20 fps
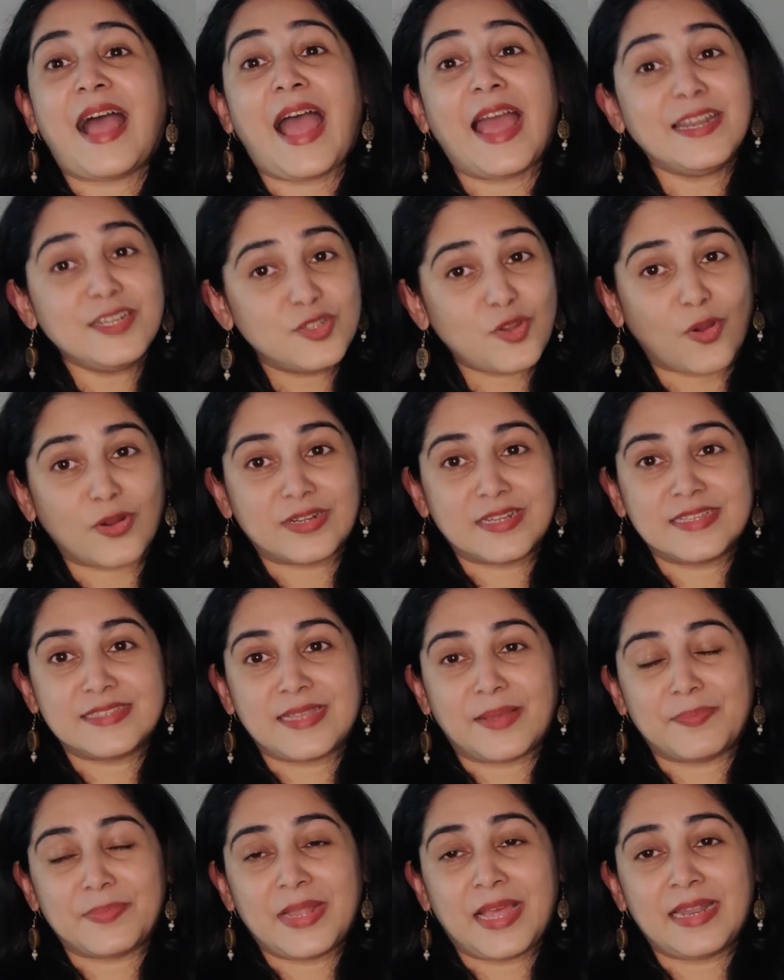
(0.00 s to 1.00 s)
and Dr.
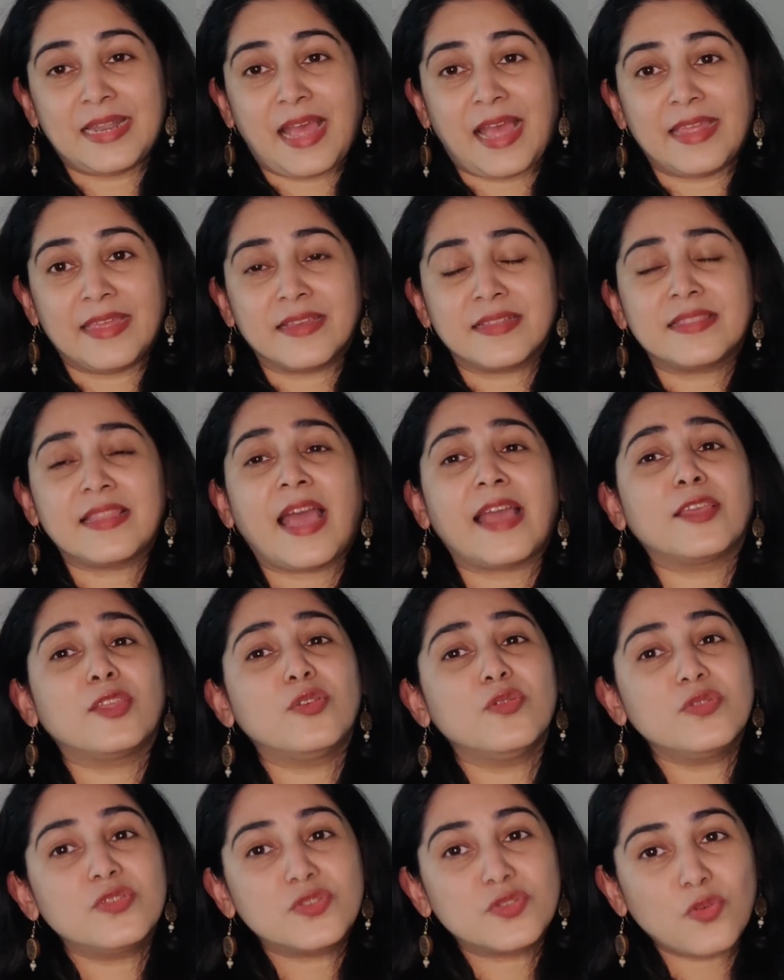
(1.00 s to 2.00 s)
Sapna Nayak.
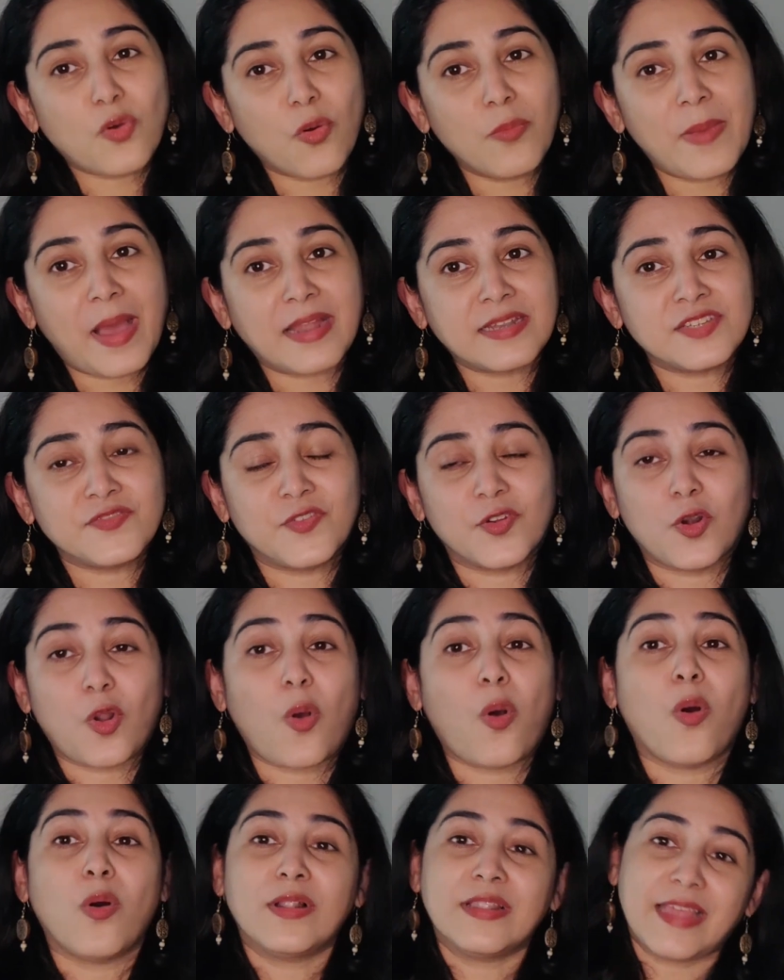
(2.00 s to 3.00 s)
Thank you so much for
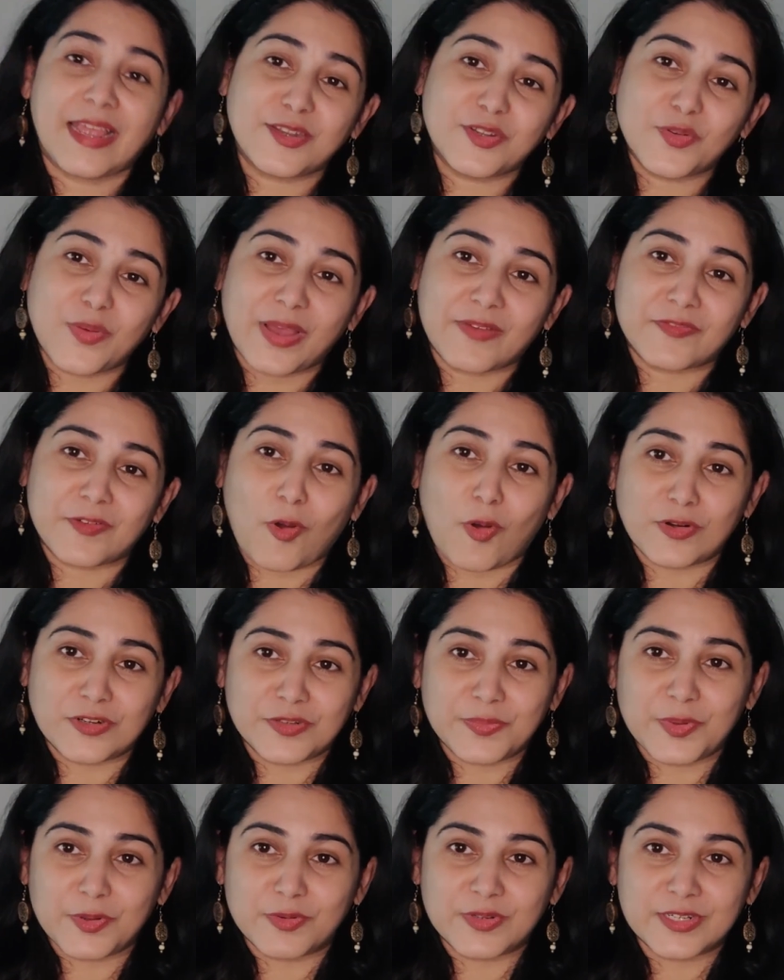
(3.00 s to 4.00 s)
all that you have
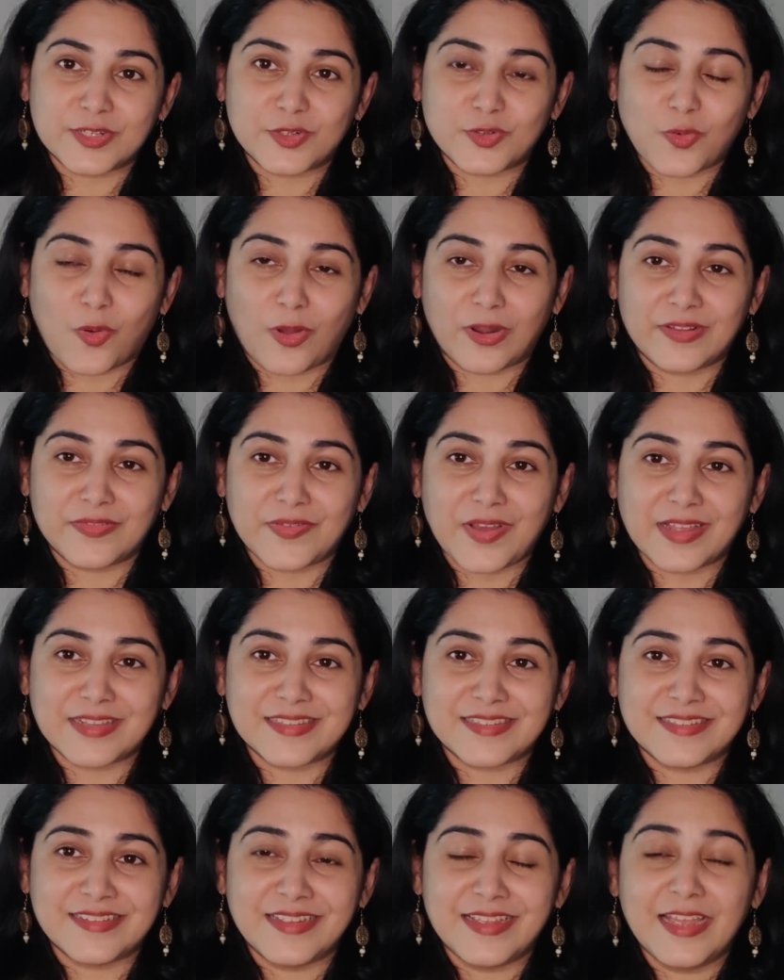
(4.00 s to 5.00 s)
contributed to all of
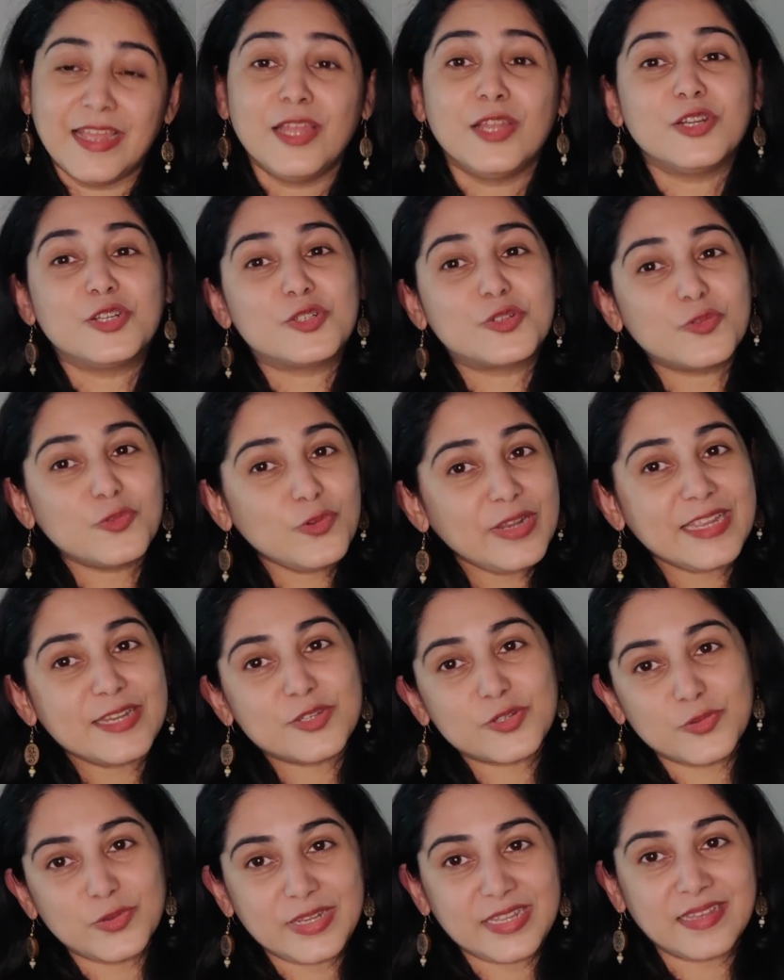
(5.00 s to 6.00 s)
us.
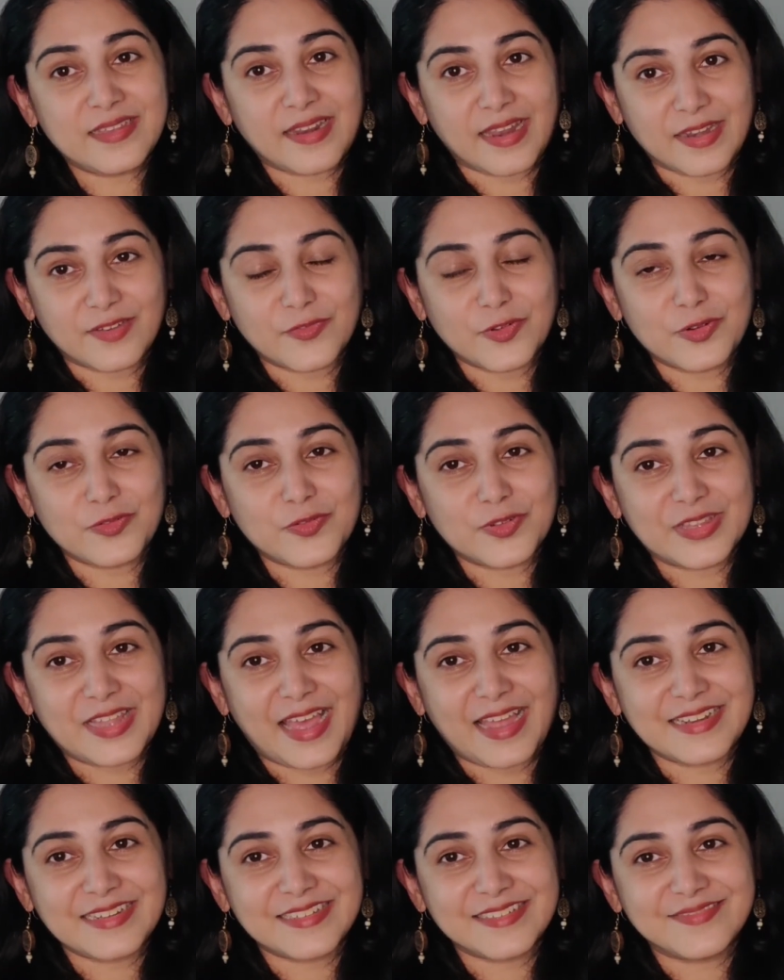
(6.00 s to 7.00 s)
Truly, truly grateful for
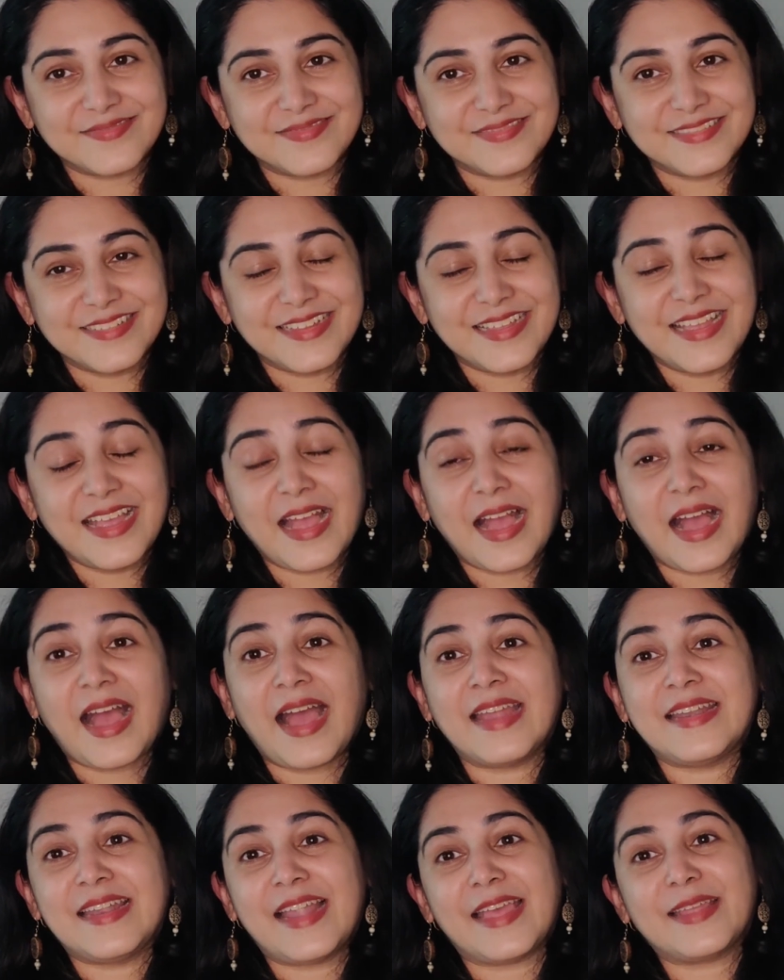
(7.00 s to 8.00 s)
that.
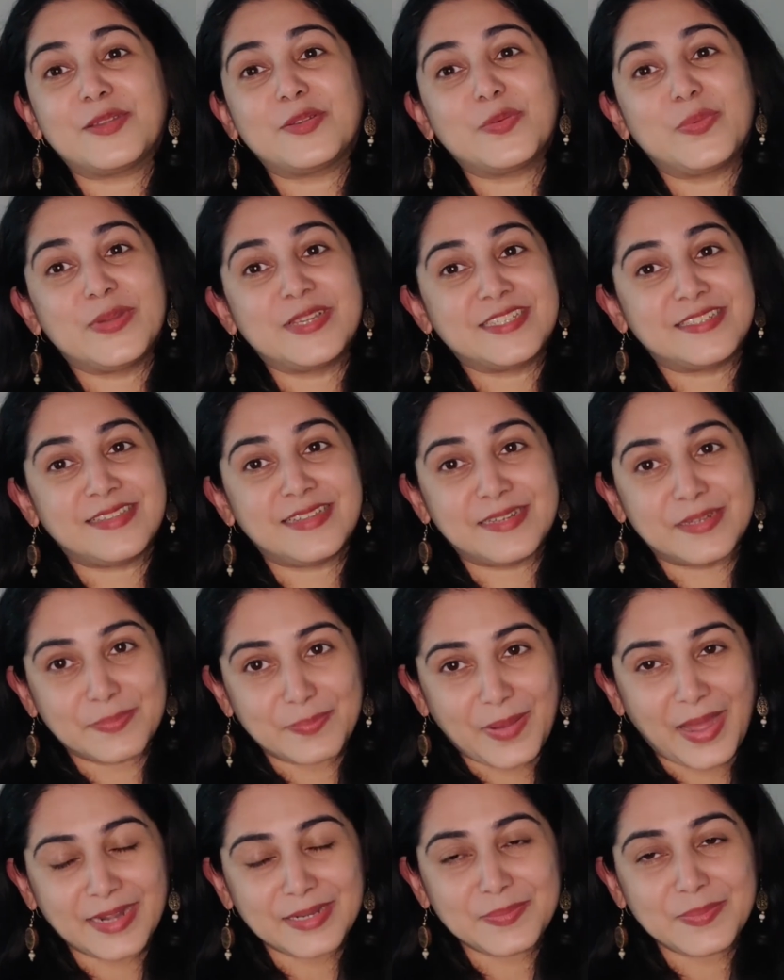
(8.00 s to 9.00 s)
I'd like to wish the
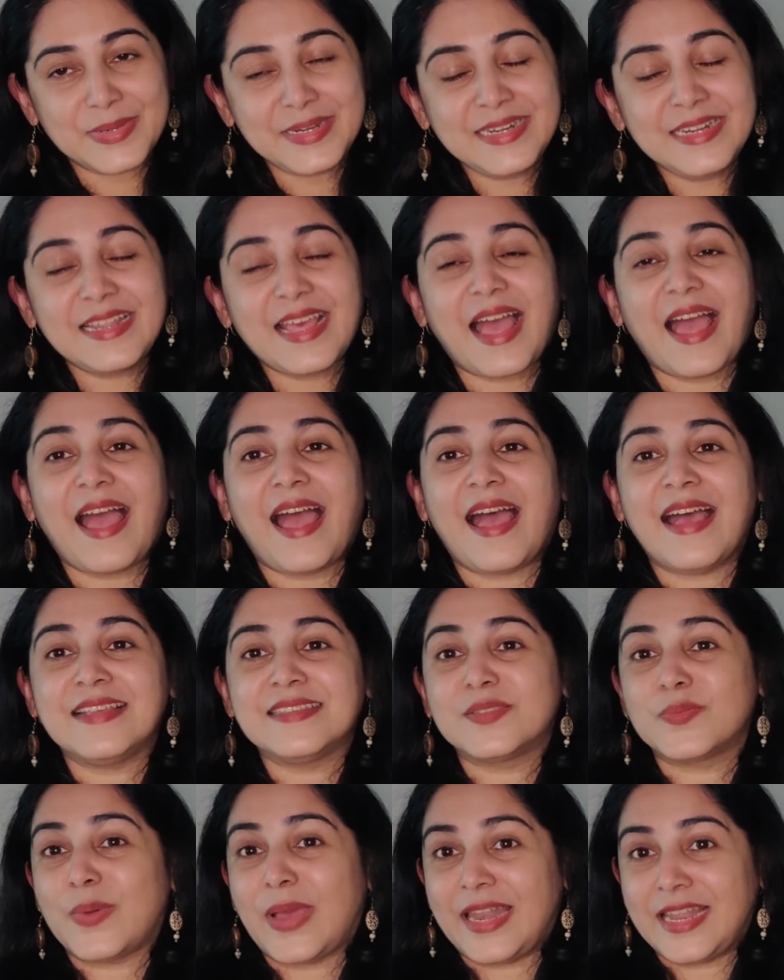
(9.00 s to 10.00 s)
department,
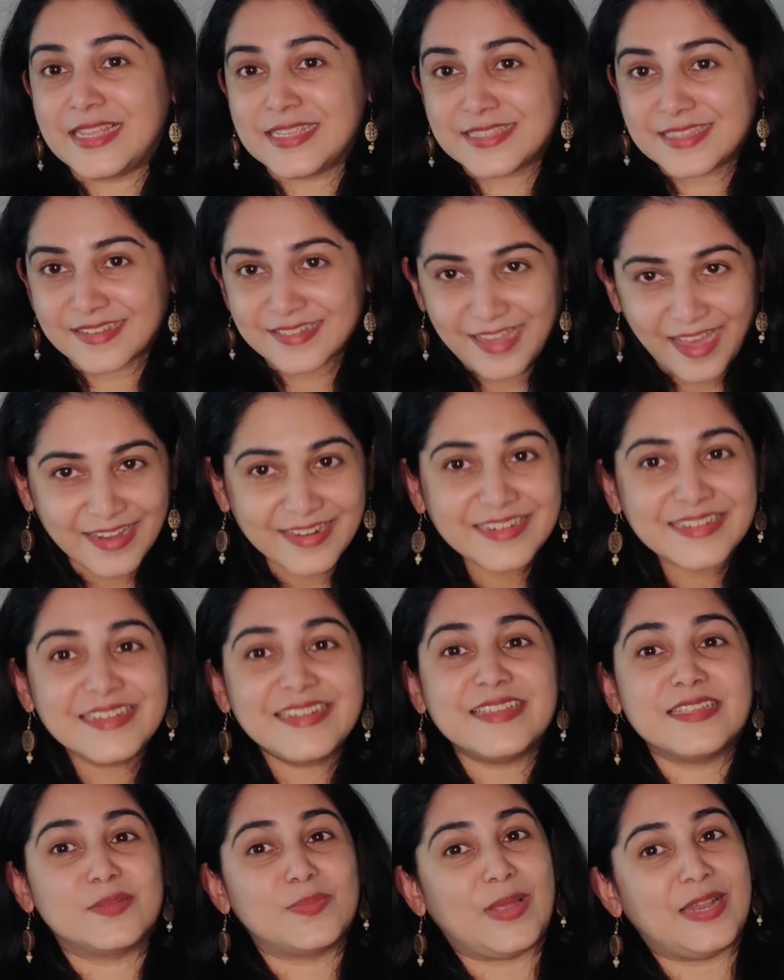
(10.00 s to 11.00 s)
as well as the
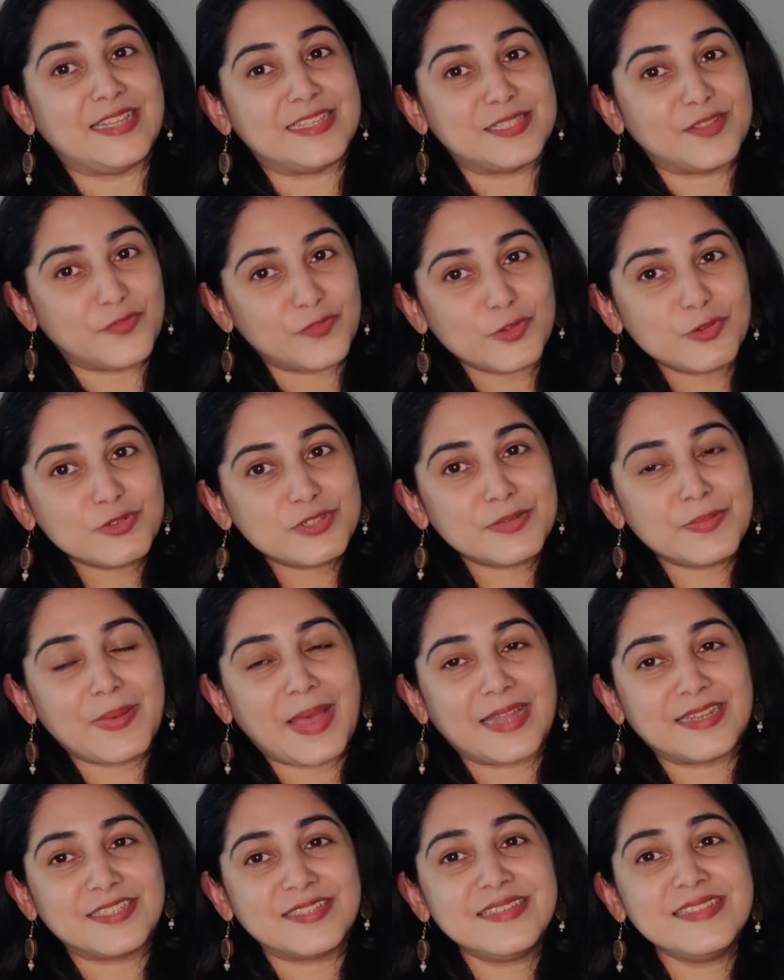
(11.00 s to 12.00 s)
current, as well as the future
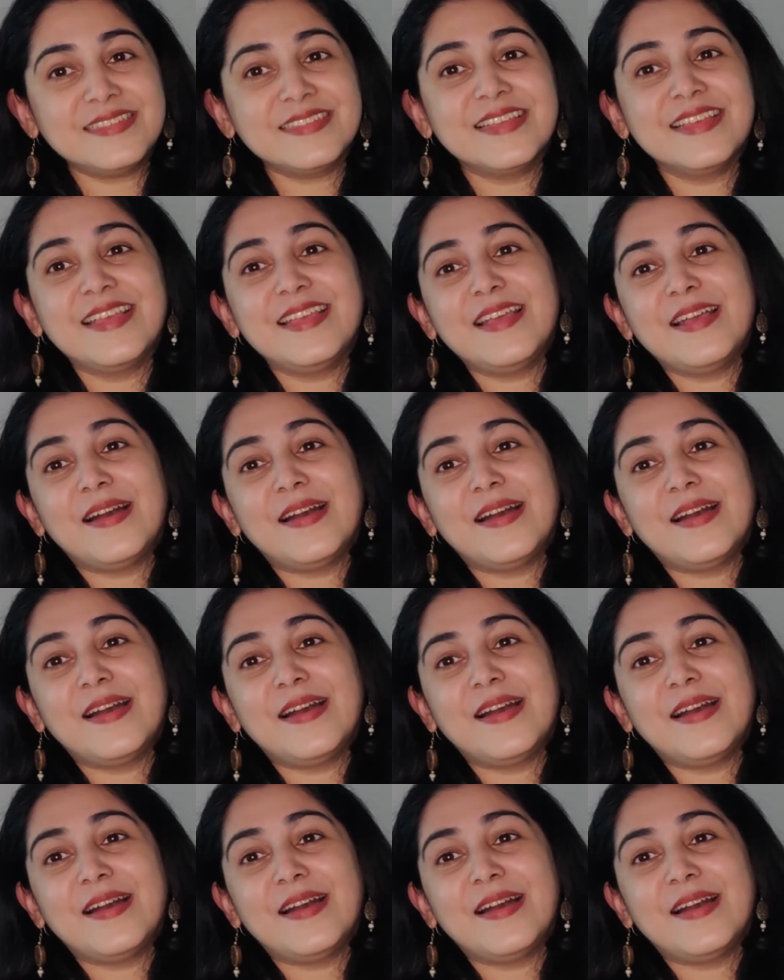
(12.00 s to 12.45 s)
batches,